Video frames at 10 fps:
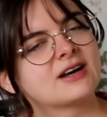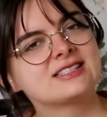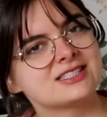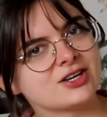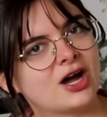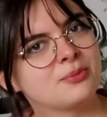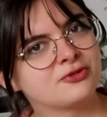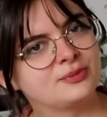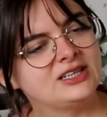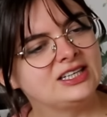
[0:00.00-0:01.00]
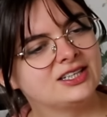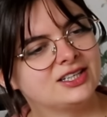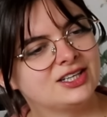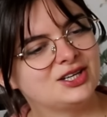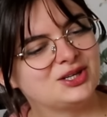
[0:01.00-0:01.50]
but it's time for me
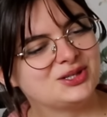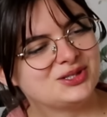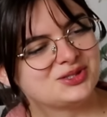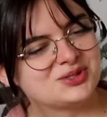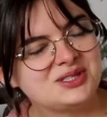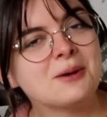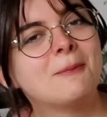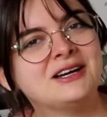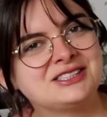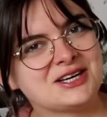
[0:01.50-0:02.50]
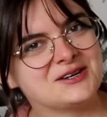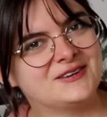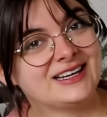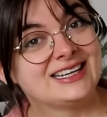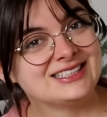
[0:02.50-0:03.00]
to dip my
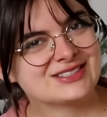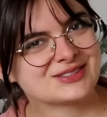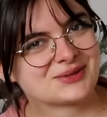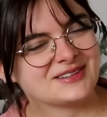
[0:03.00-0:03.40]
toe into